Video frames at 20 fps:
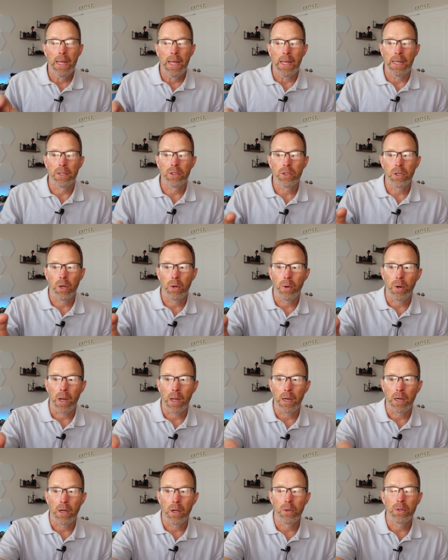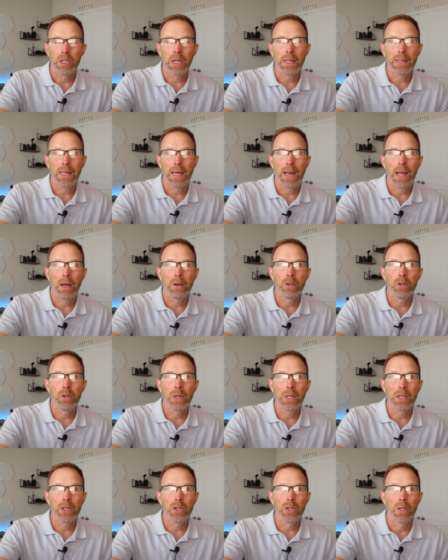and so go check that out, and you
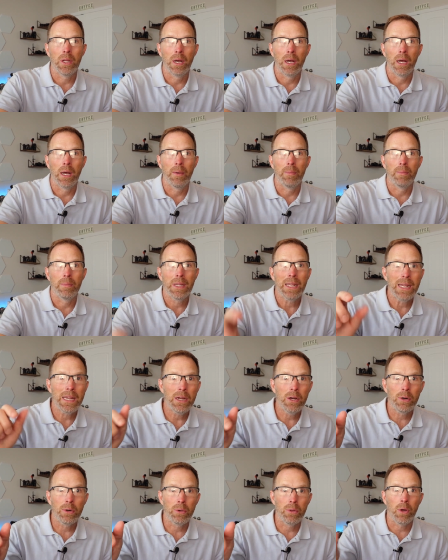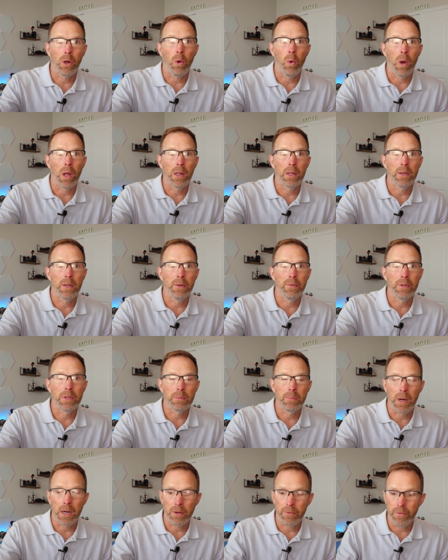can hear the quality of
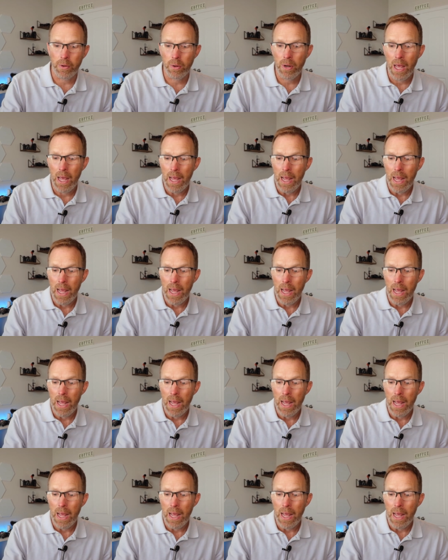this microphone.